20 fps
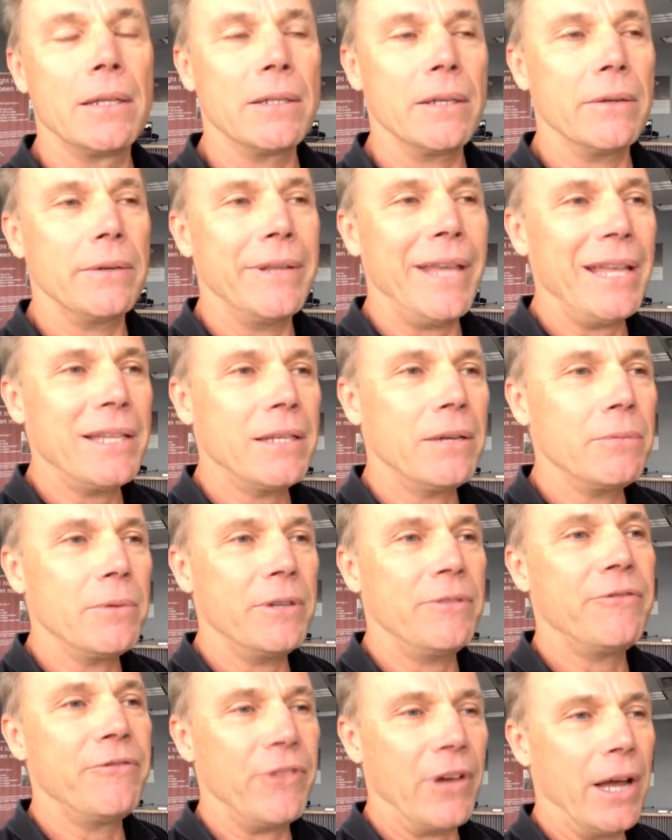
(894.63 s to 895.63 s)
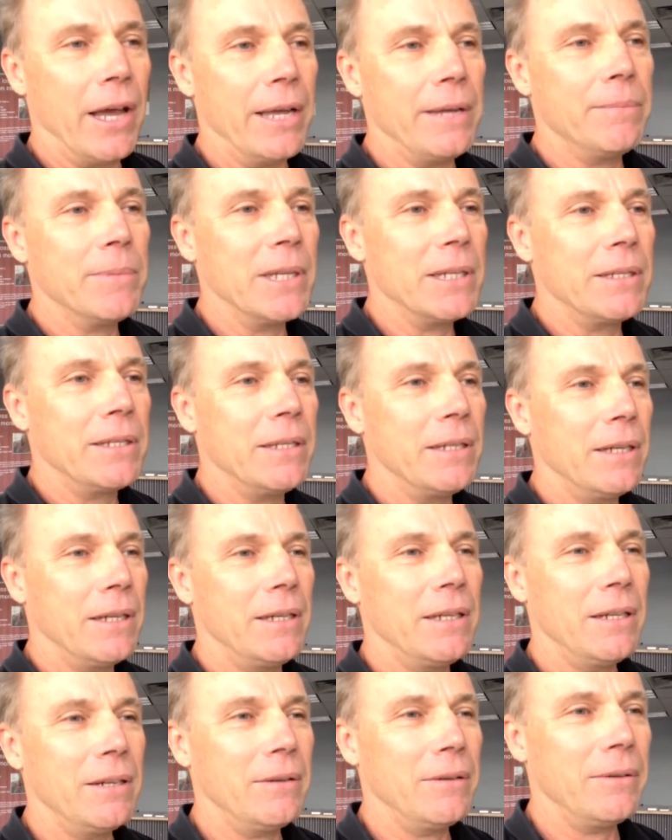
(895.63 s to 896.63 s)
So that's a refinement
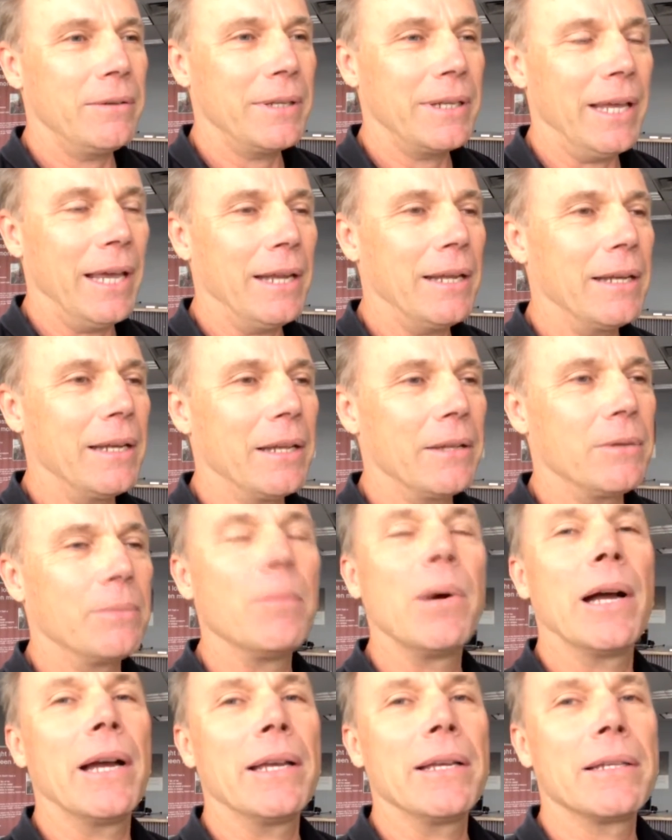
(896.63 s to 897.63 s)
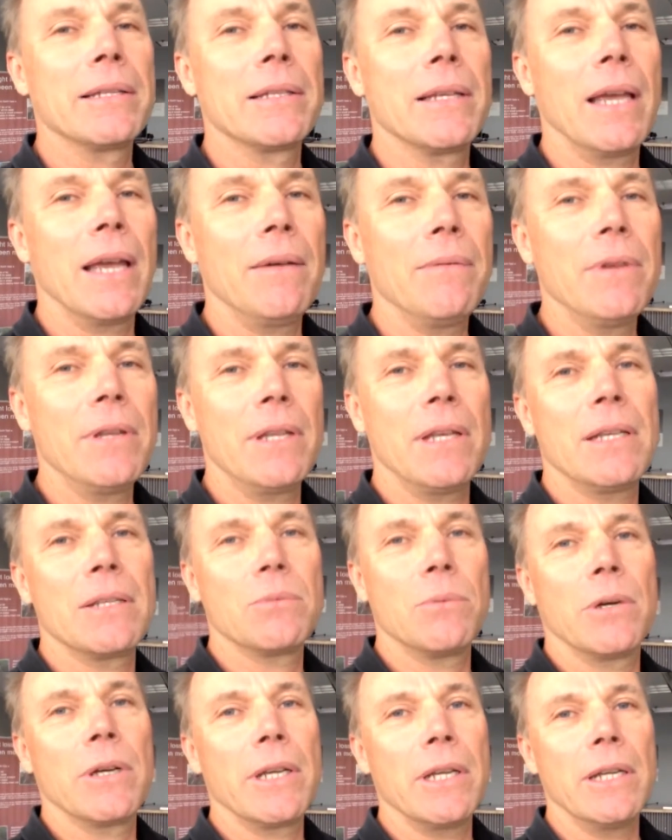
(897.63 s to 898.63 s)
you don't get in other bikes. Everything's
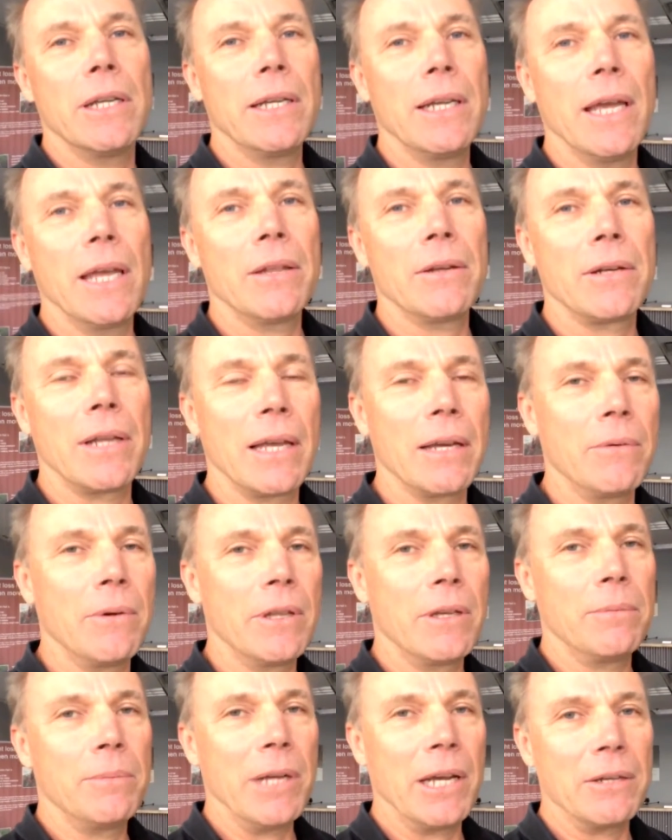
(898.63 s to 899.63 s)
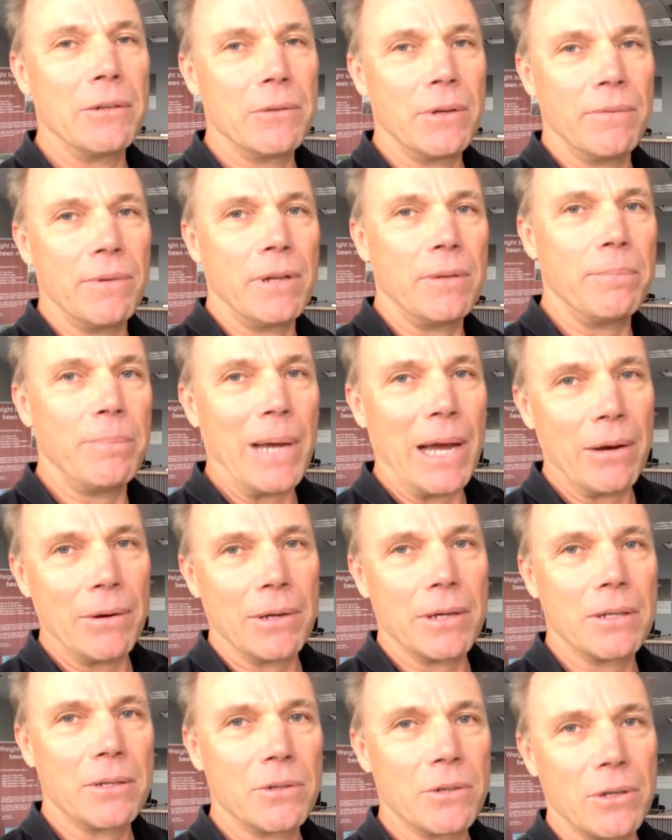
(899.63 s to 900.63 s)
working together, like whether it be a derivative
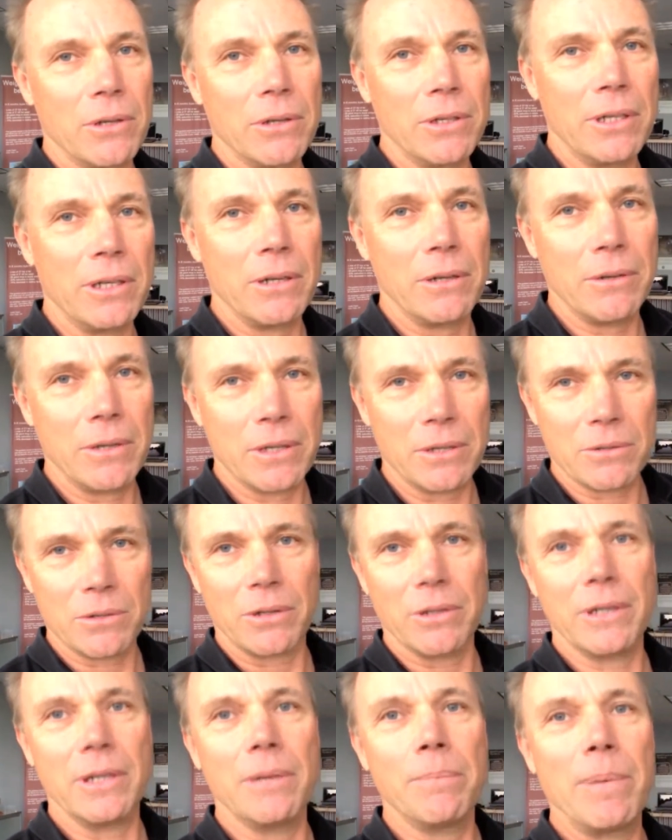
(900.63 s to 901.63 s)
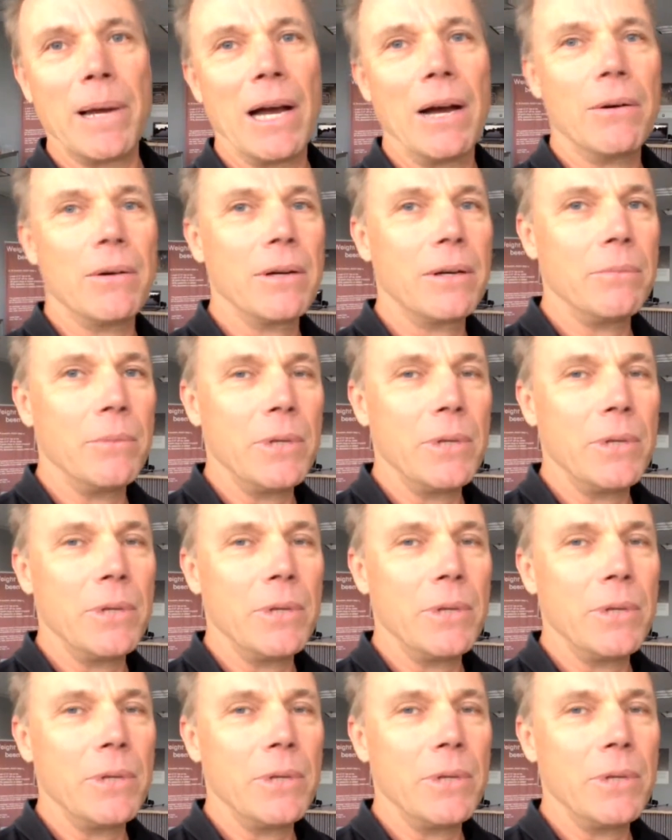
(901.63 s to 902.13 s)
power control, controlling the power, and